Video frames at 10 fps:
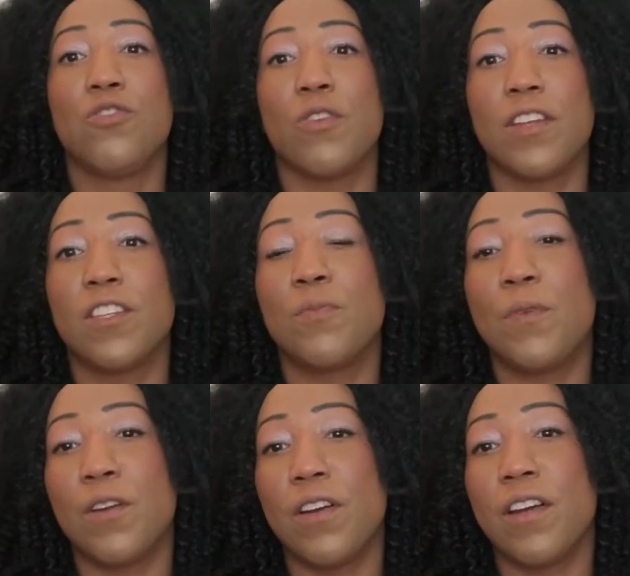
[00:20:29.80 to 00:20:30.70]
during this
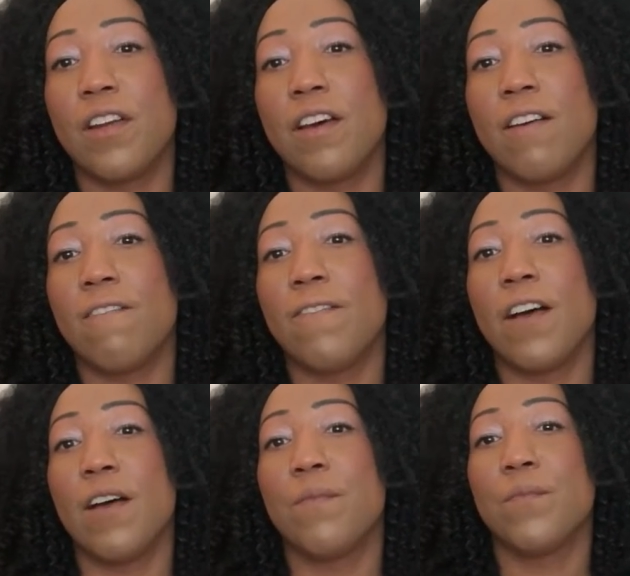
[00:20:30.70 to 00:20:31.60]
period
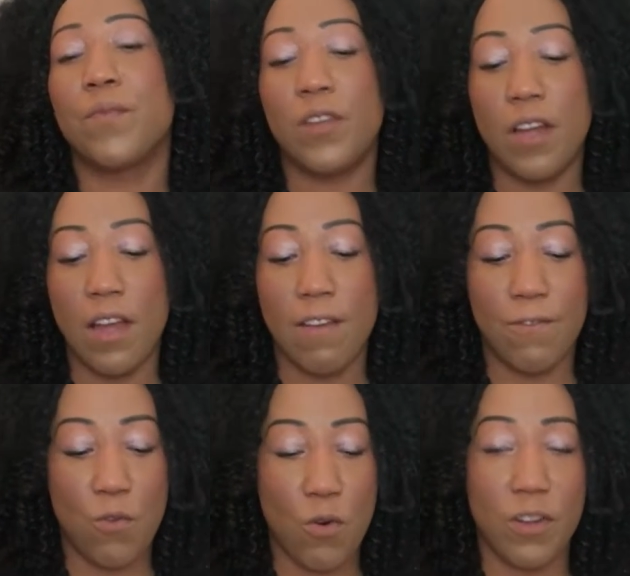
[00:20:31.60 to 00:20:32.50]

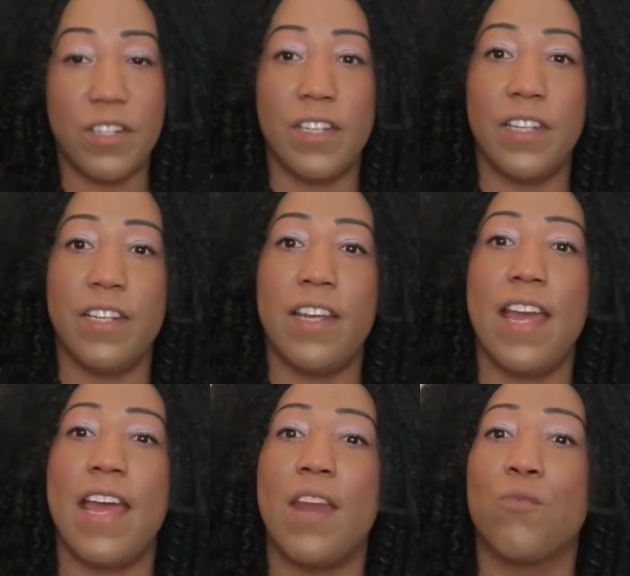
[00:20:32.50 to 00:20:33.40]
of quarantine.
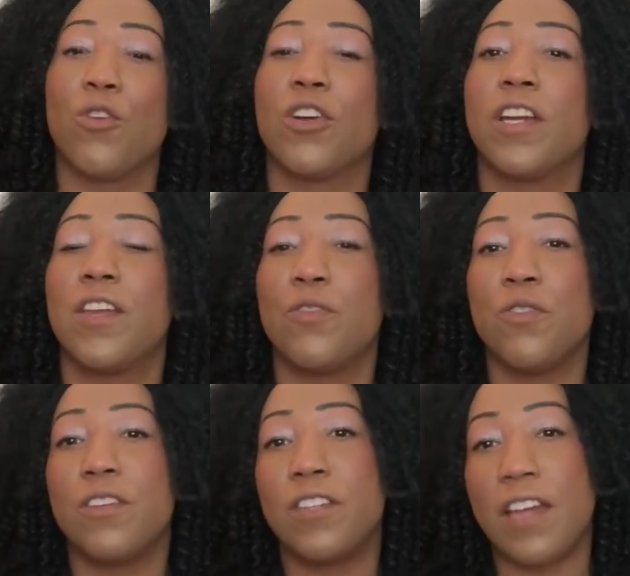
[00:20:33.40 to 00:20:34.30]
And we're going to
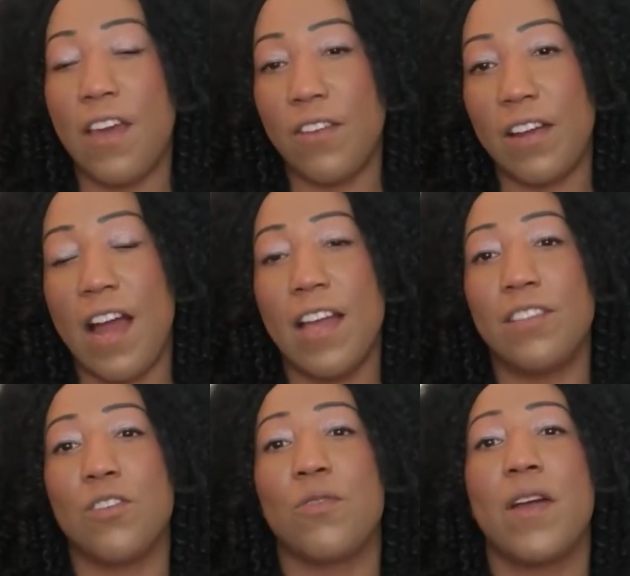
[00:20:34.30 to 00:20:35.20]
get through this together,
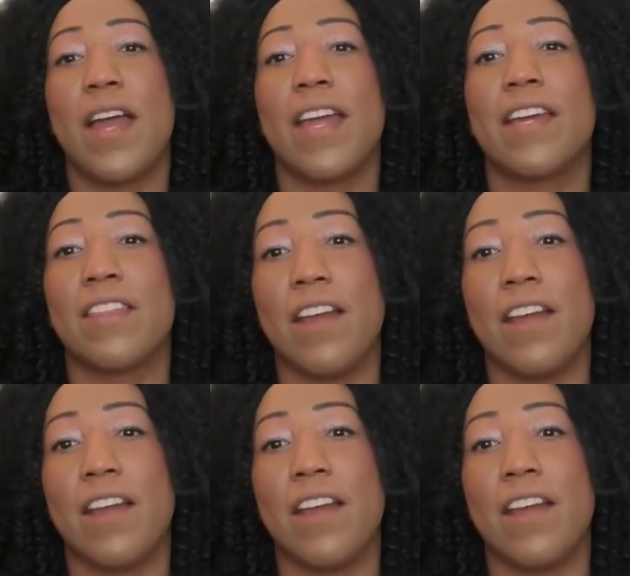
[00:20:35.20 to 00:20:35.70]
guys. So hang